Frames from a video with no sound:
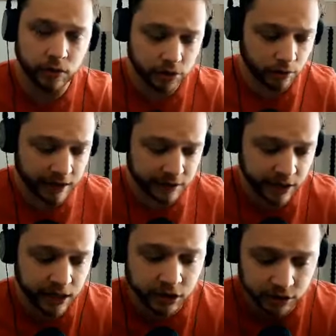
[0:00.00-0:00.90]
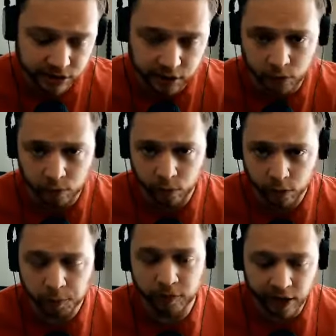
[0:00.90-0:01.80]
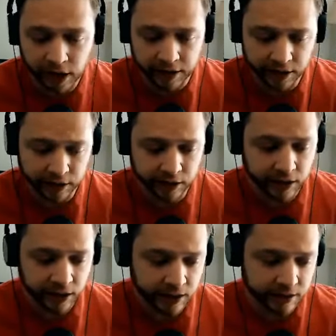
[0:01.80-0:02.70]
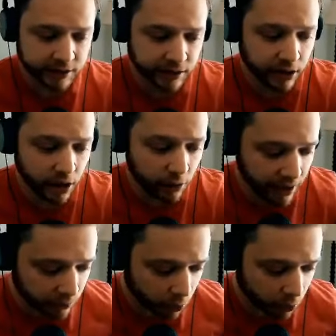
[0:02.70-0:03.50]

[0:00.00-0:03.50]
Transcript: So as an agency what we're providing is okay,